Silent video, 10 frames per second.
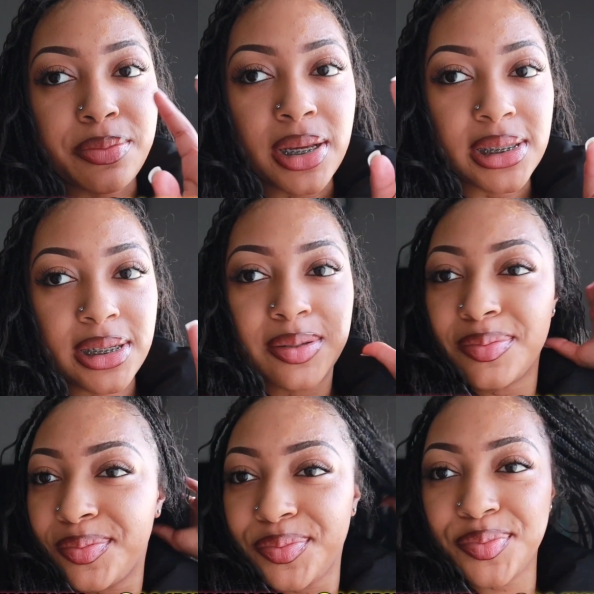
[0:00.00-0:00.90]
is messy
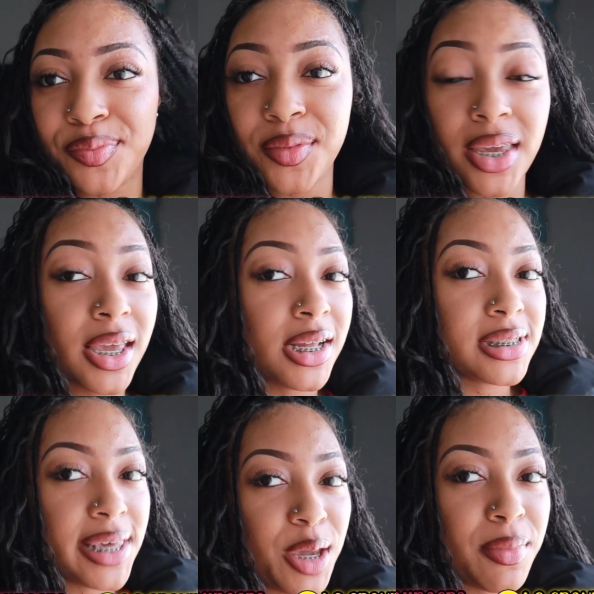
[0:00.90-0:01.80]

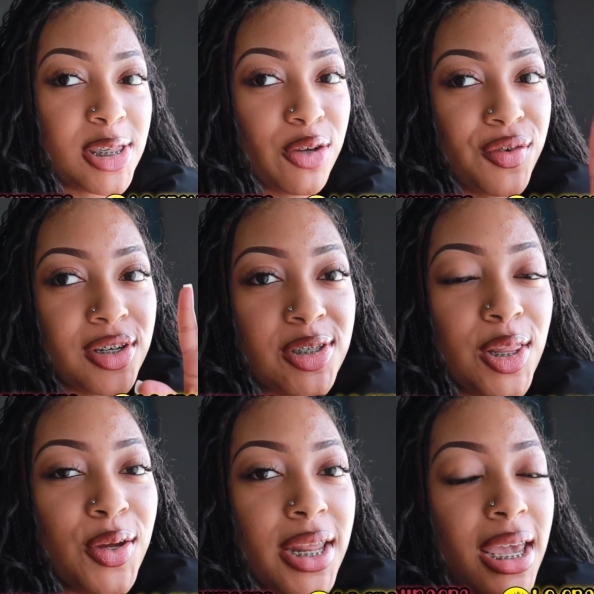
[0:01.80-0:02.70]
taking myself on a
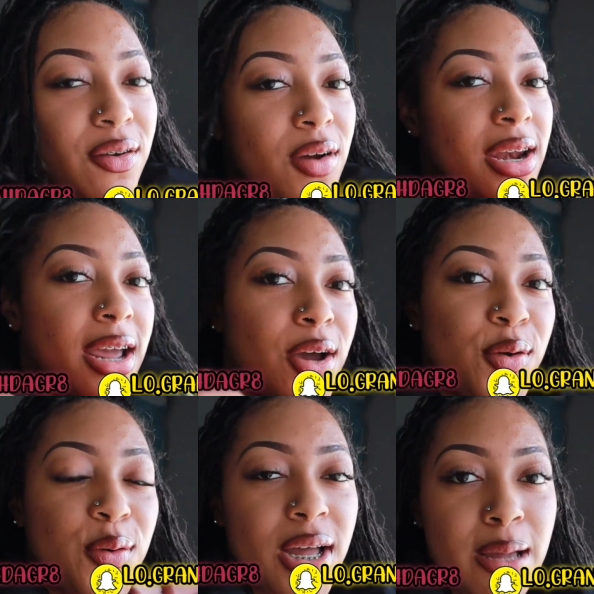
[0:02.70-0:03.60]
solo date right
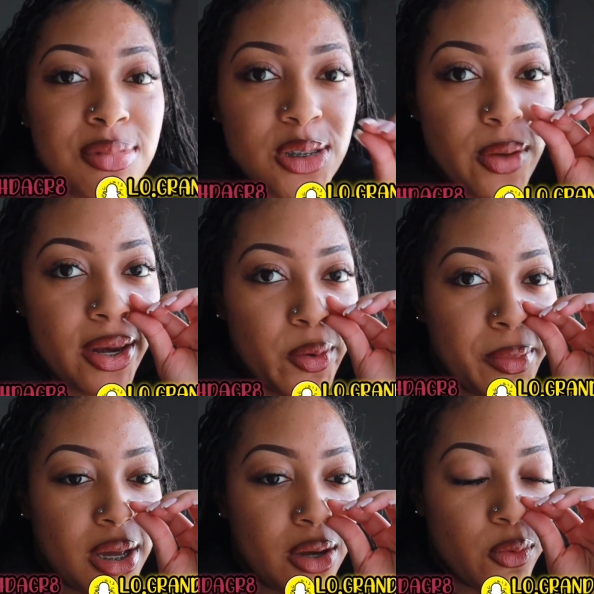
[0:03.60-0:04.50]
now. I'm just waiting
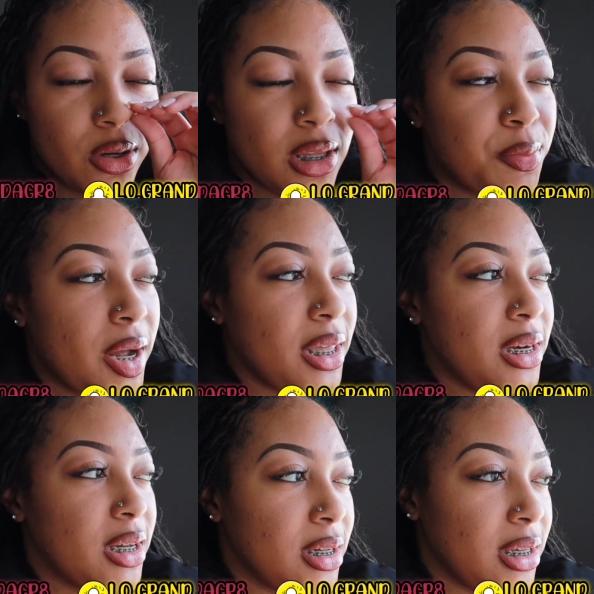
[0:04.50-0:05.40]
on my, well, they're probably
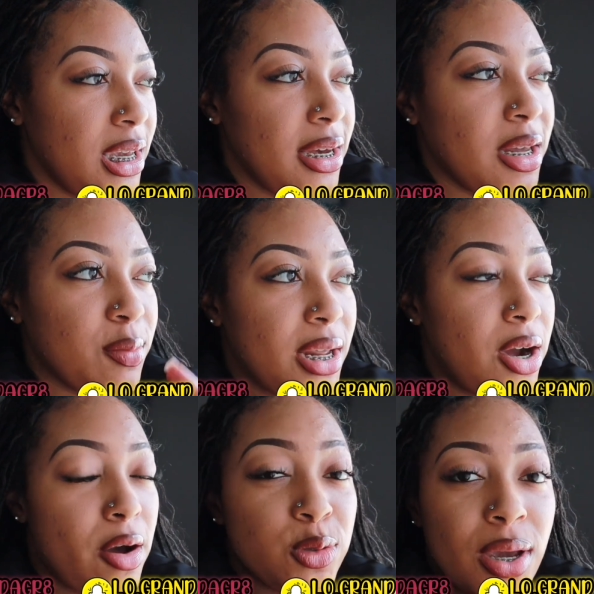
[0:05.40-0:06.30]
done heating up
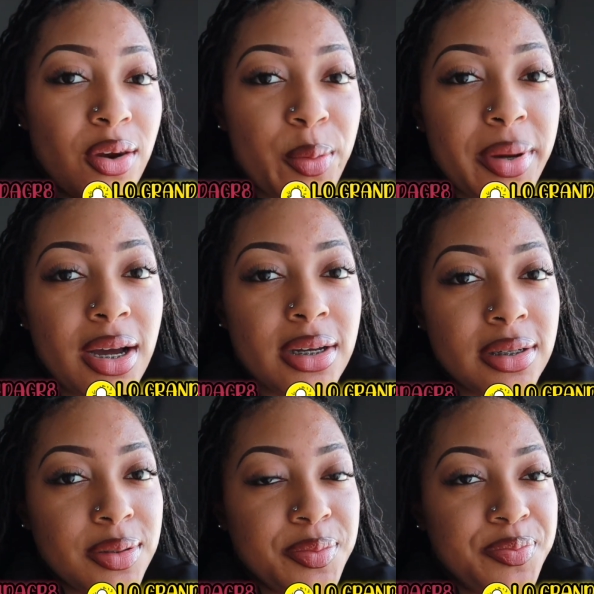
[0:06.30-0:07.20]
now. I was waiting on my
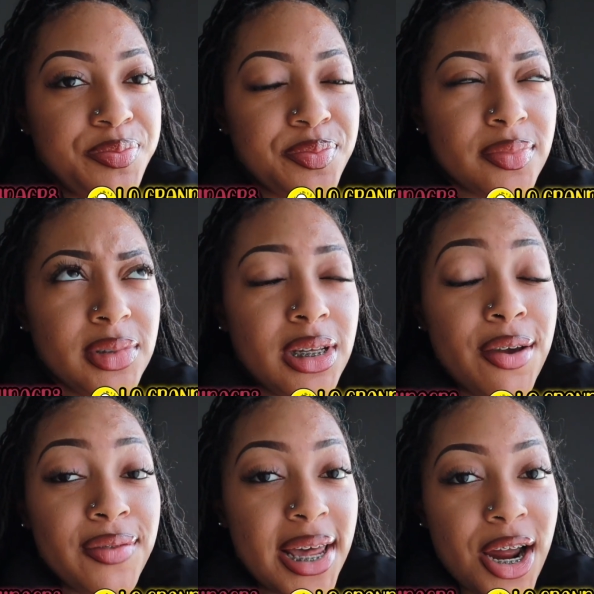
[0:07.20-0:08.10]
um,
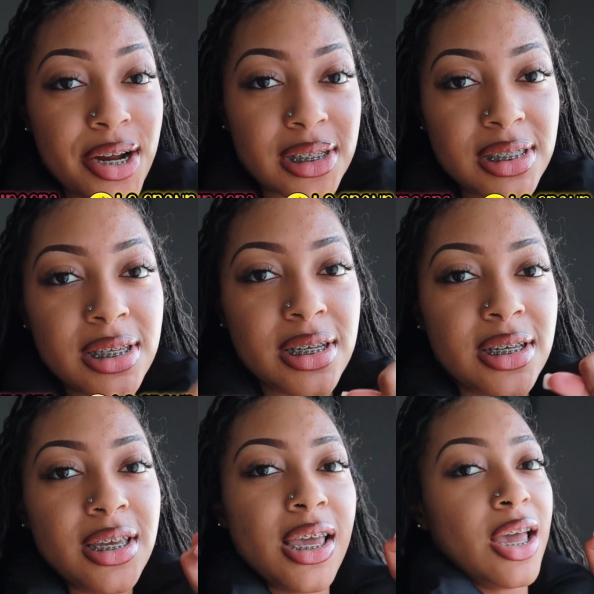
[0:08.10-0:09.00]
flat irons
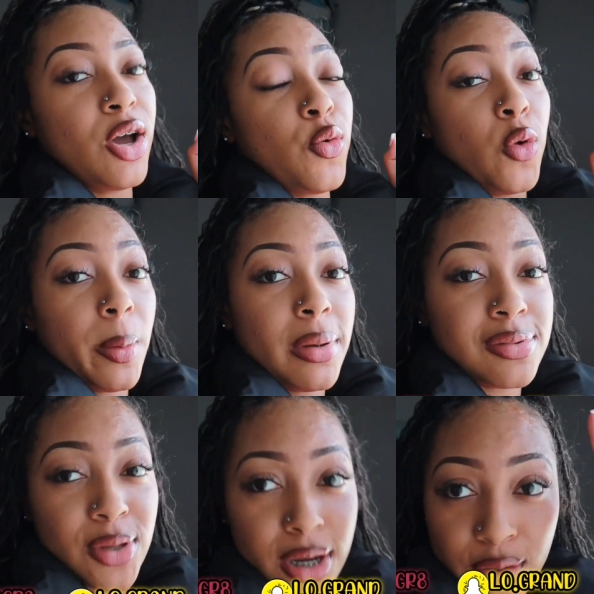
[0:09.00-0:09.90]
to warm
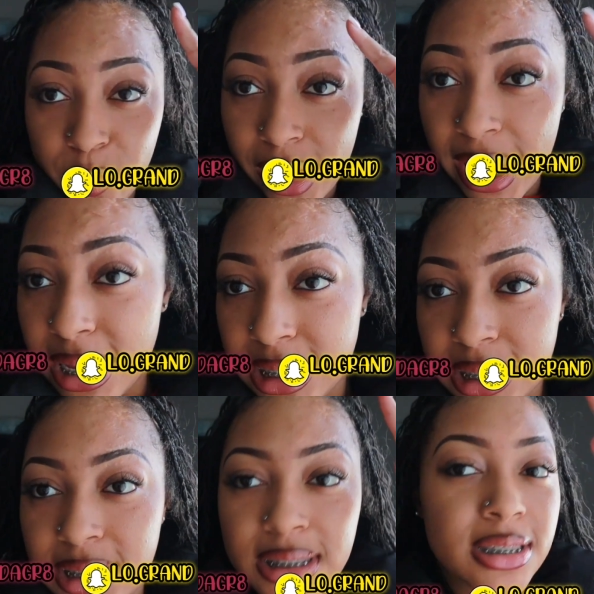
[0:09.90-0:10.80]
up so I can do my edges.